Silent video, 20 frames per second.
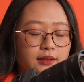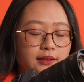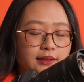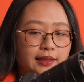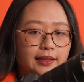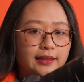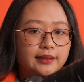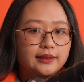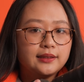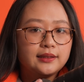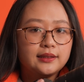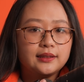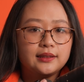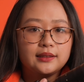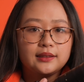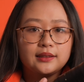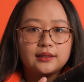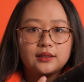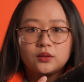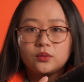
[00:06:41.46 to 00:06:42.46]
This lens
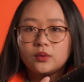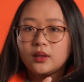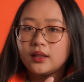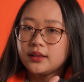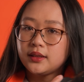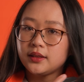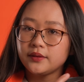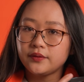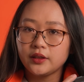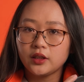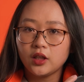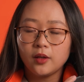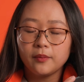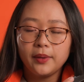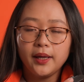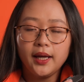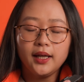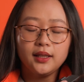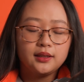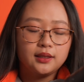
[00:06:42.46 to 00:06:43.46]
is relatively
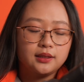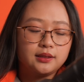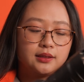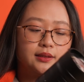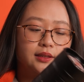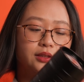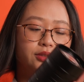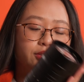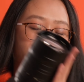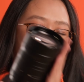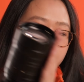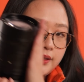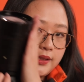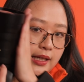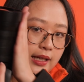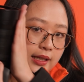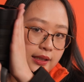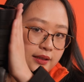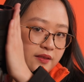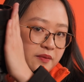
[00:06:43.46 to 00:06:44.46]
compact. It's literally the
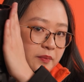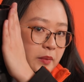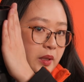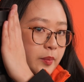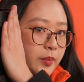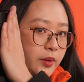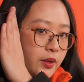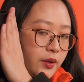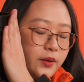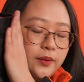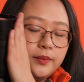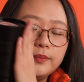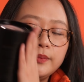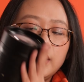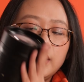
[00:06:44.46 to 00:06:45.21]
size of my palm.